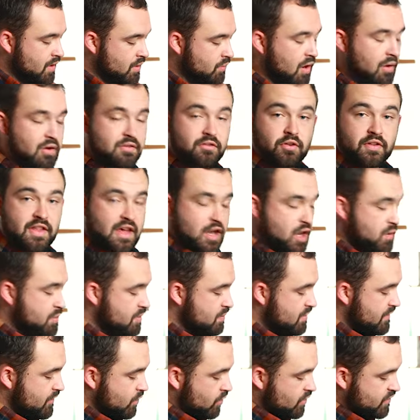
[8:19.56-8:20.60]
While we've got that
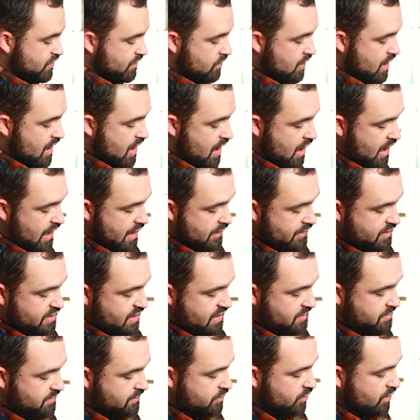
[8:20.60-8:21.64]
open, we've also got a higher
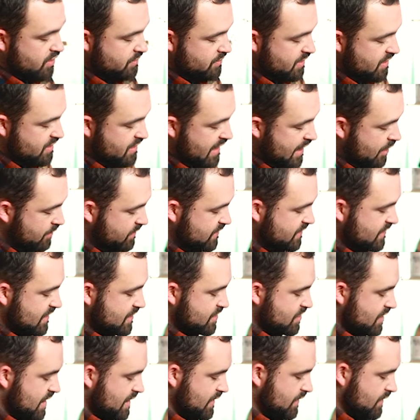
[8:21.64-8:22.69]
adjustment point which helps
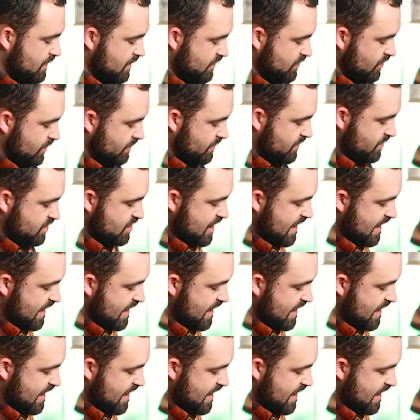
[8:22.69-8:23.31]
cinch in the top of the